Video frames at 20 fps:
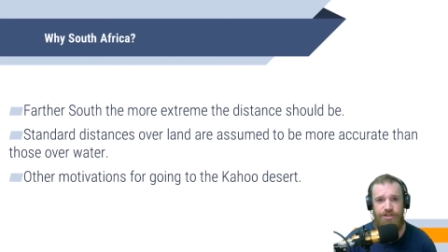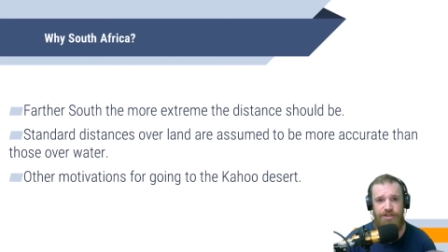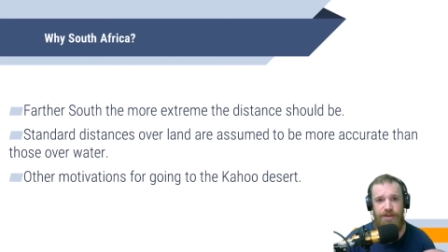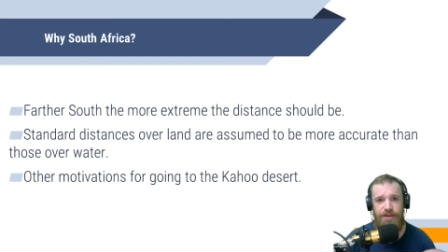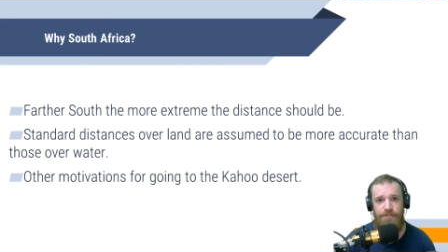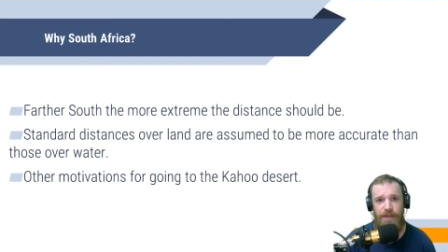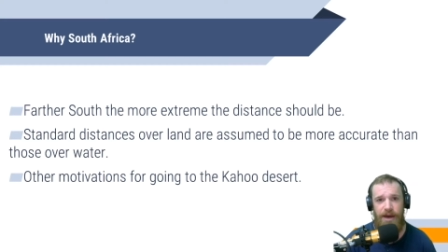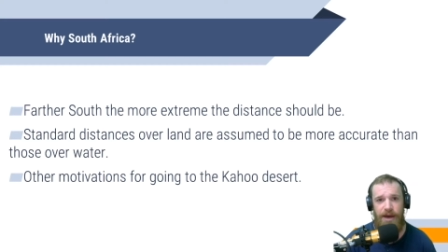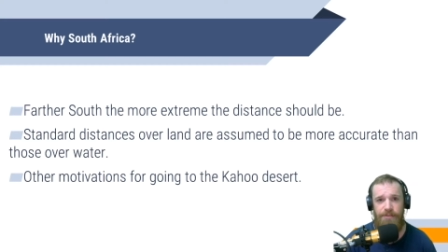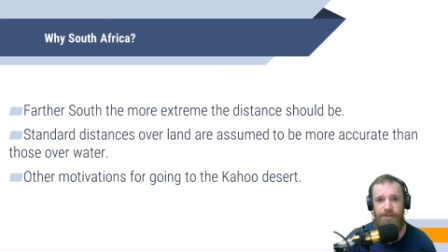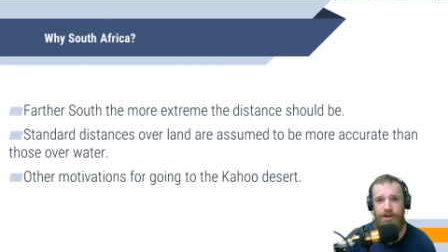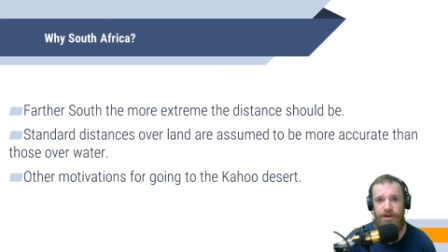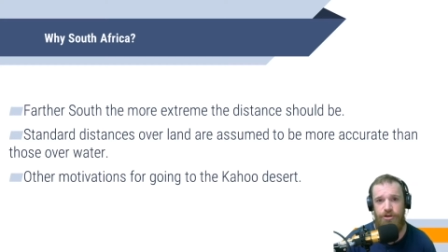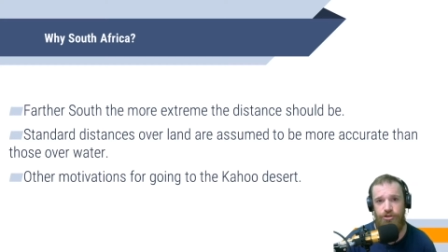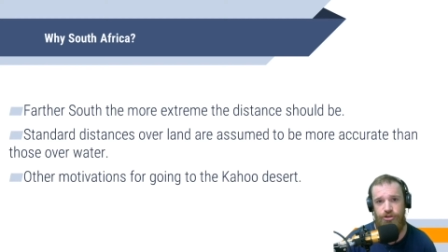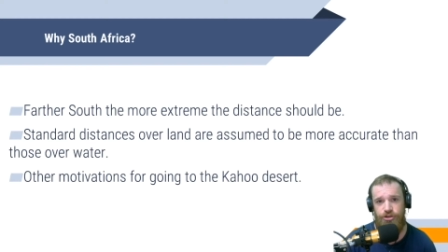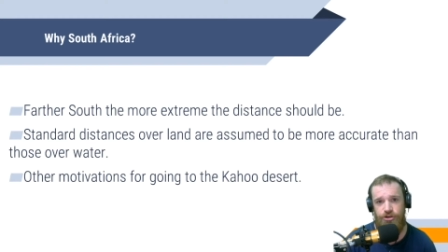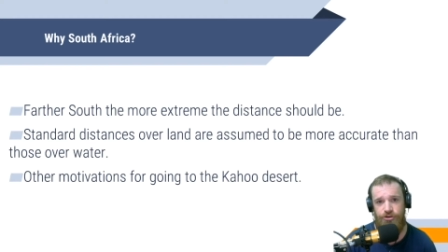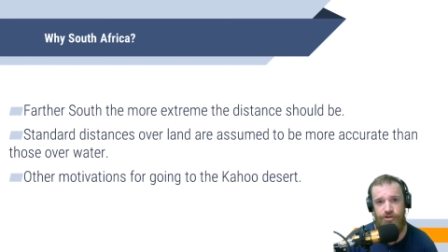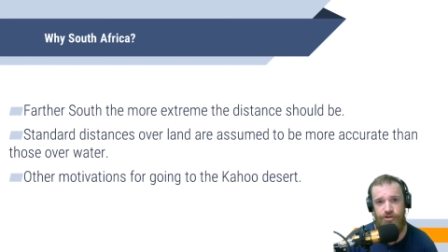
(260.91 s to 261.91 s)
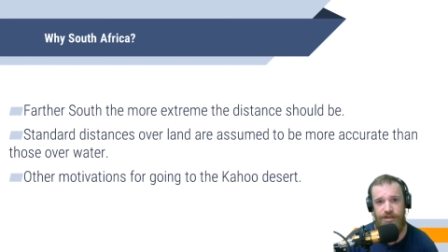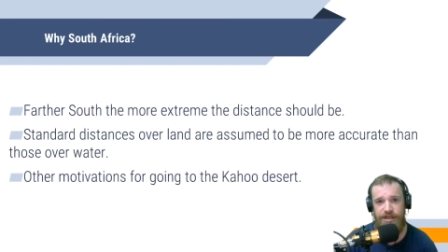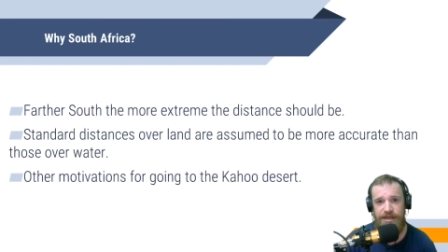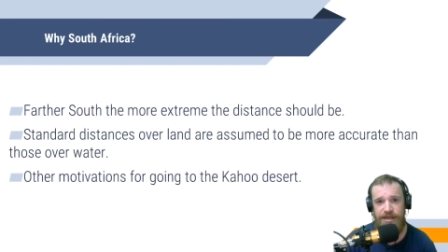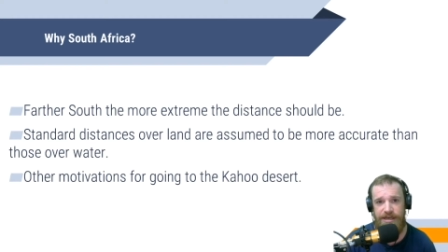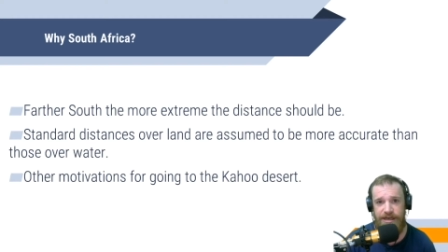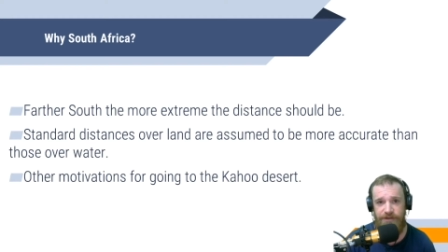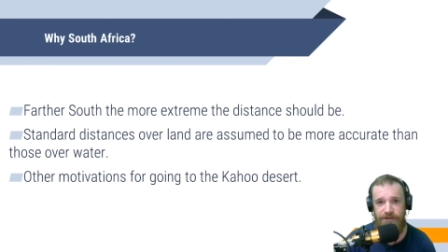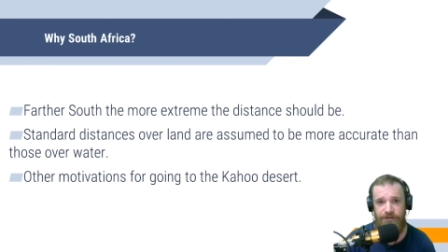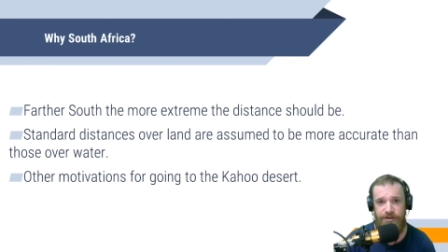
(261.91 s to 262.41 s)
that map makers currently
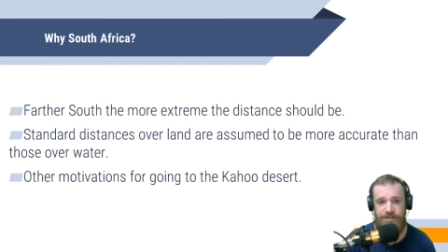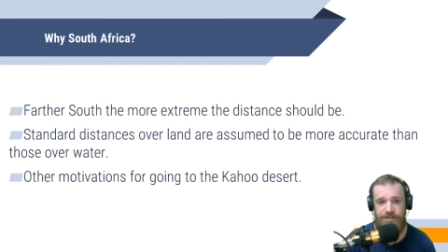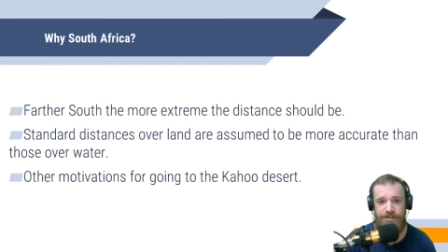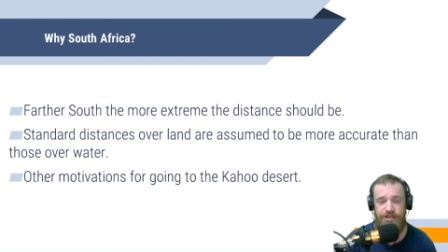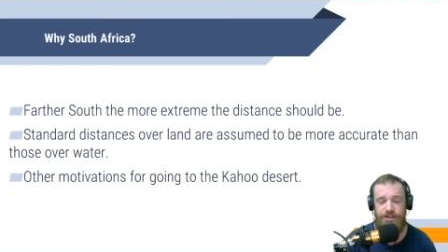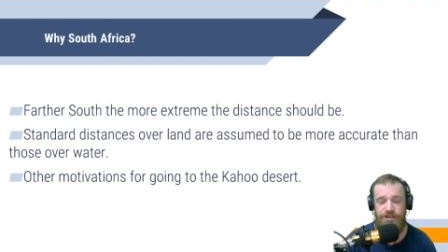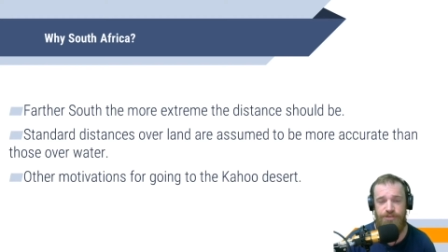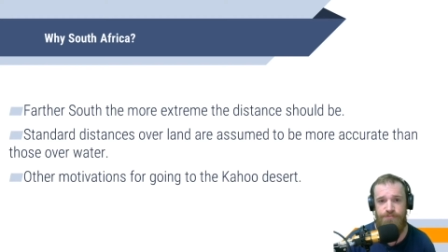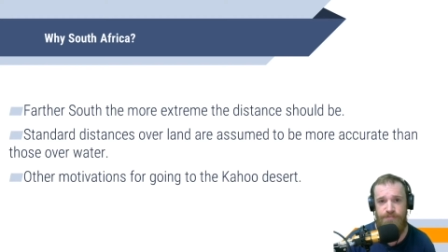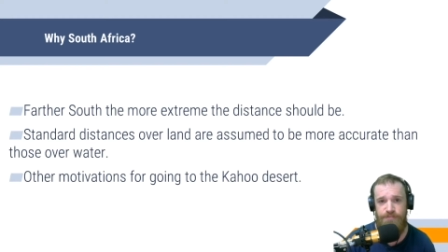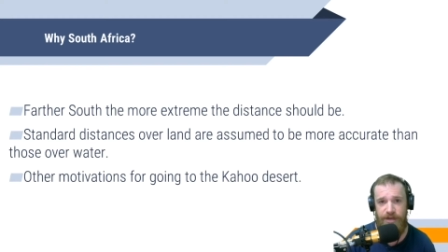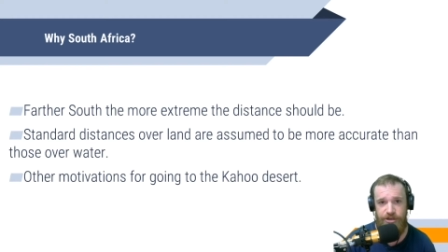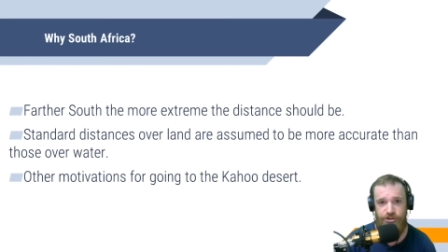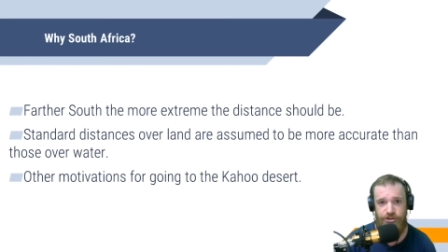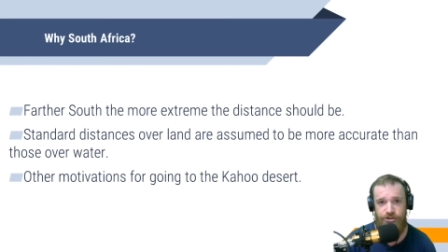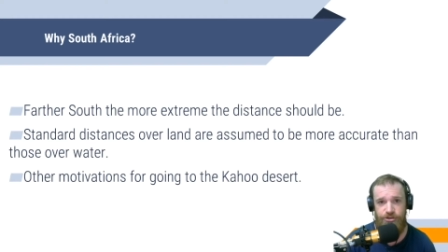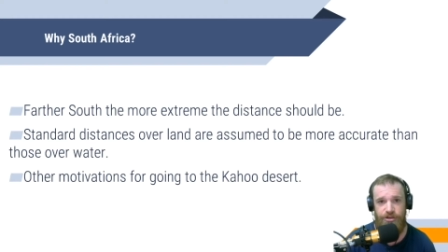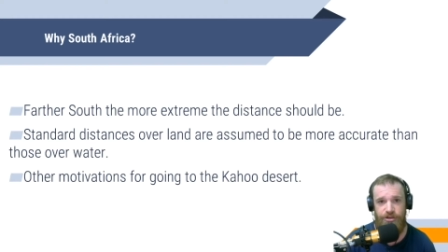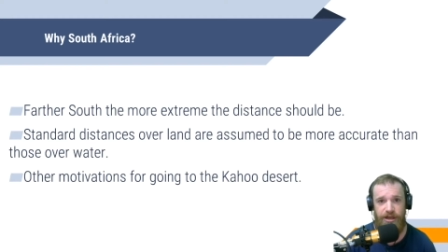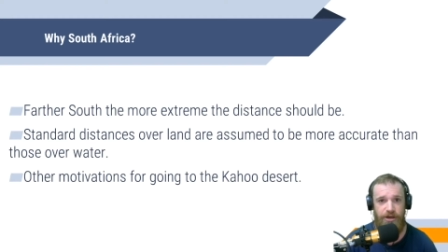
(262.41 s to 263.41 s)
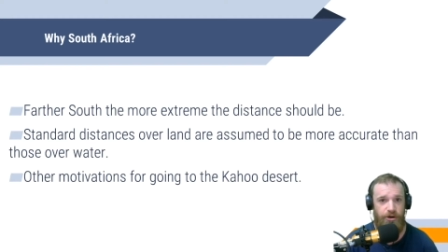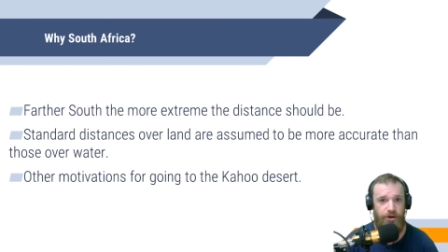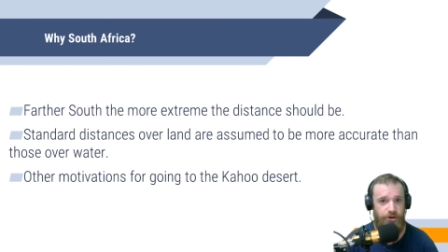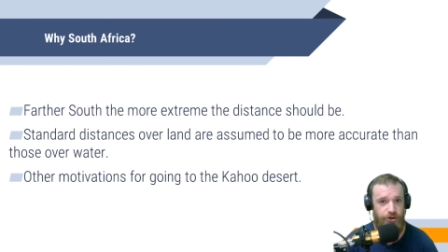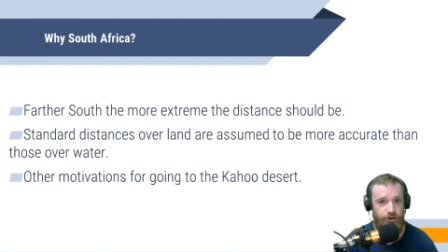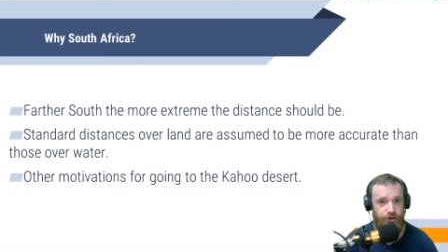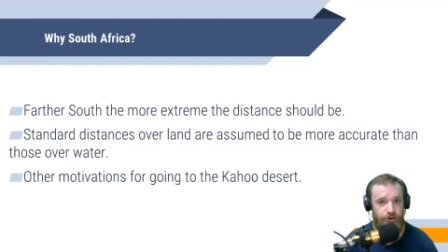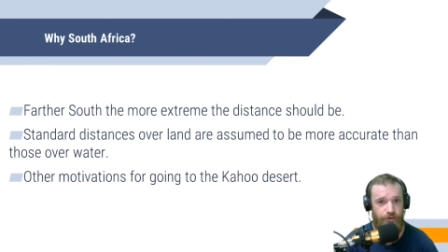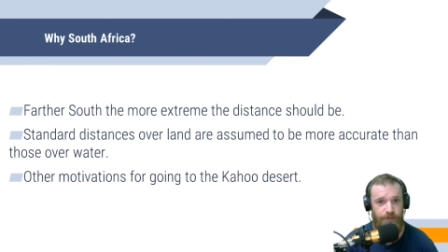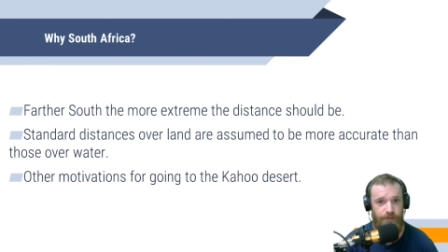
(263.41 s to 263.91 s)
give us and is measured like on
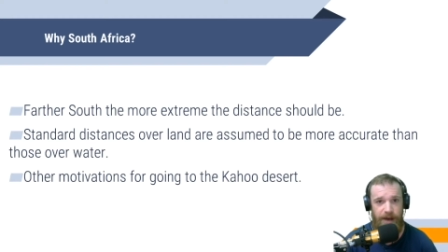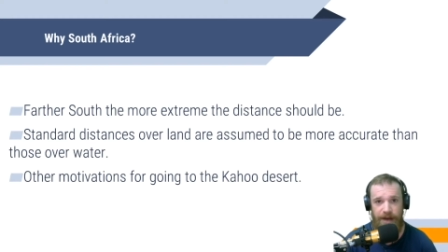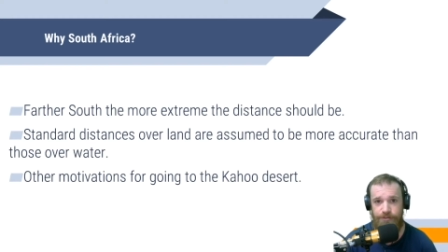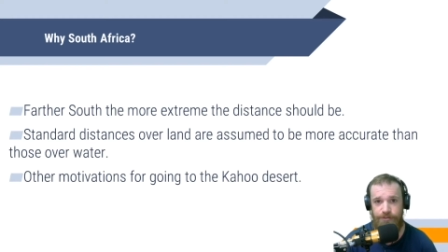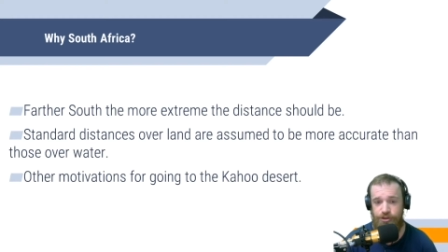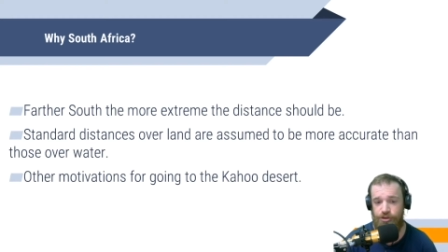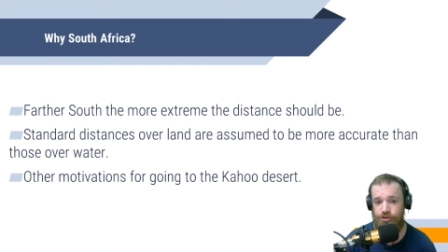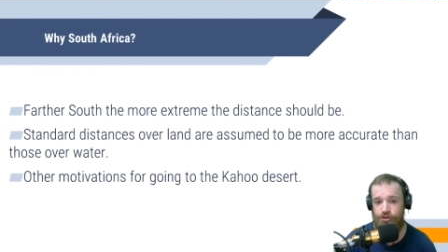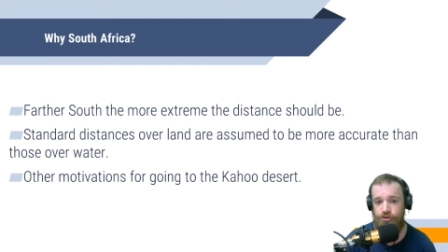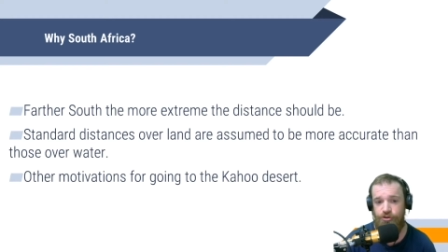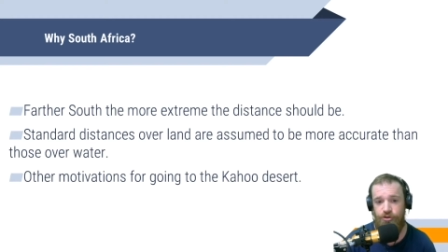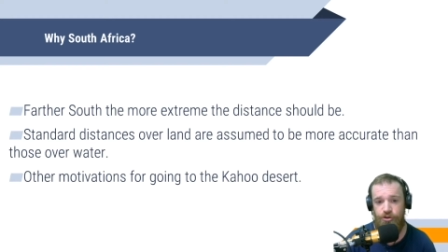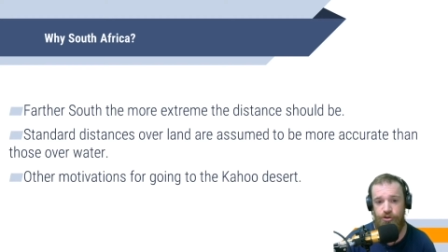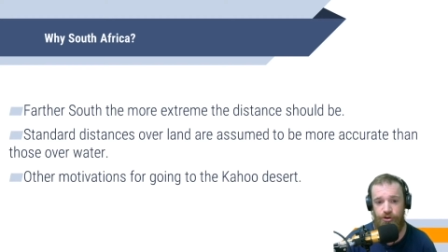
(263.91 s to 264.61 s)
Google Maps and Google